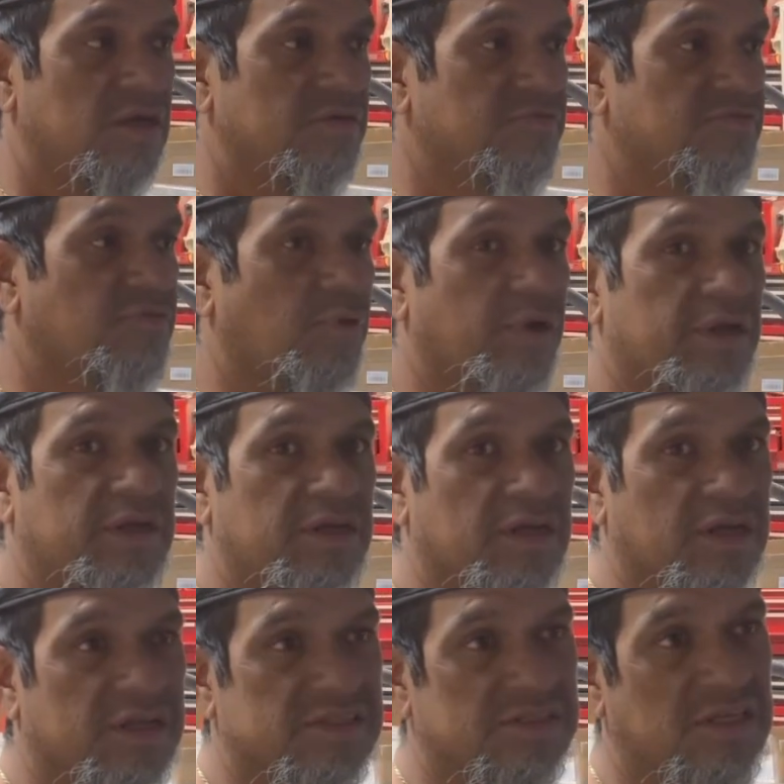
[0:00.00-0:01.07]
for it.
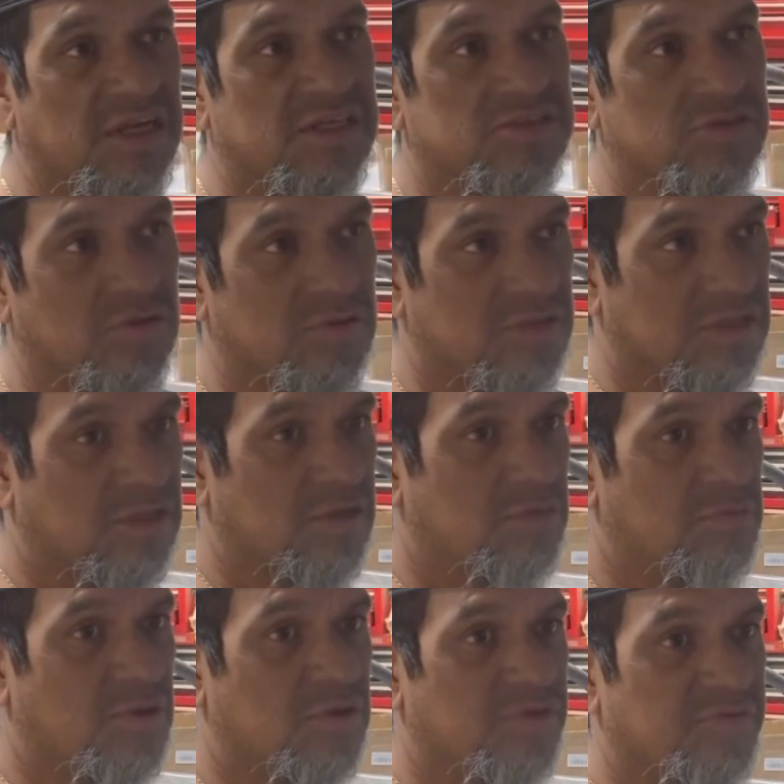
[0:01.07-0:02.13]
Like I said, I sold the little
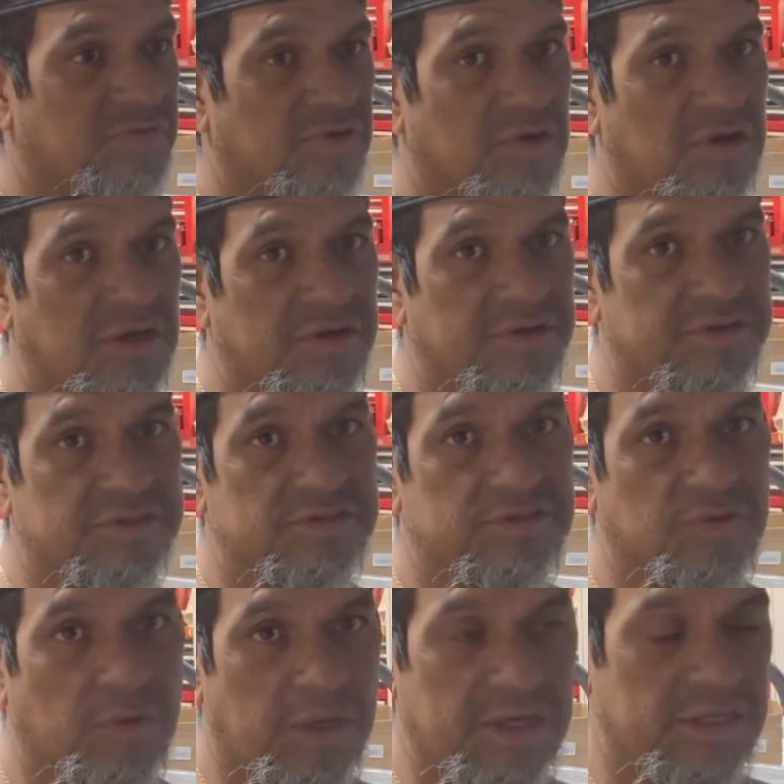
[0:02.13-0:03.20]
motor for
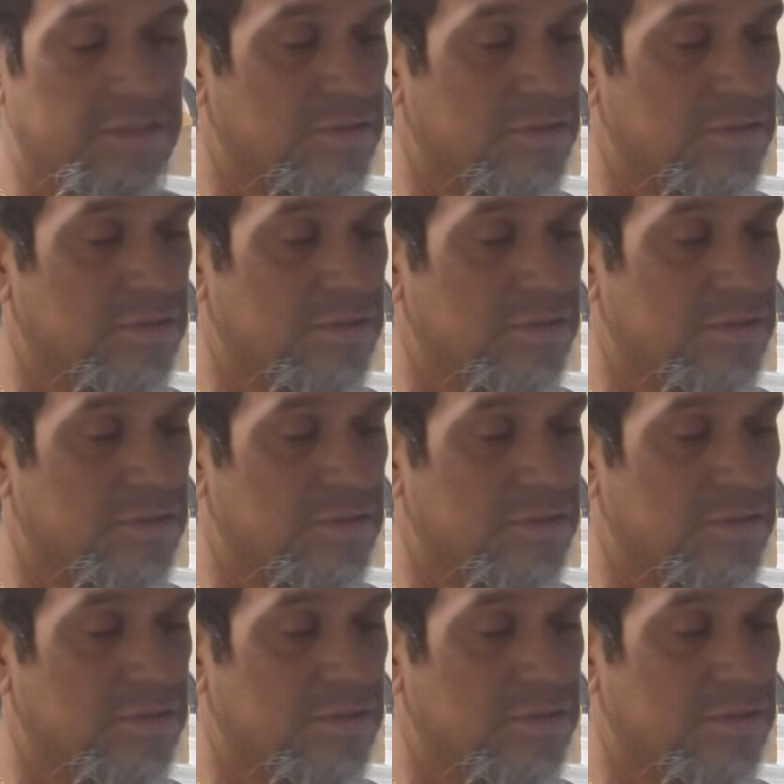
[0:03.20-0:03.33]
$120.